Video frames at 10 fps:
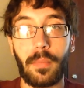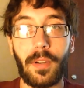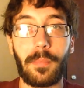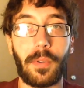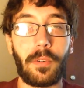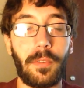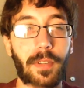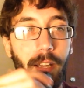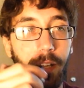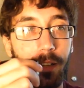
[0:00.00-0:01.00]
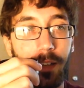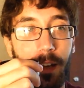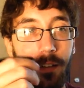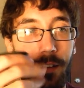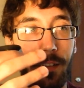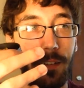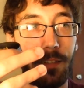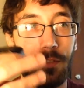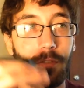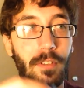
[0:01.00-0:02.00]
Pretty bold, not like
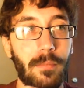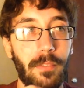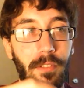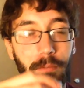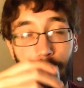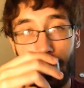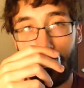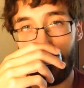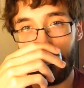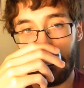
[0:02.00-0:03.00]
extremely sweet,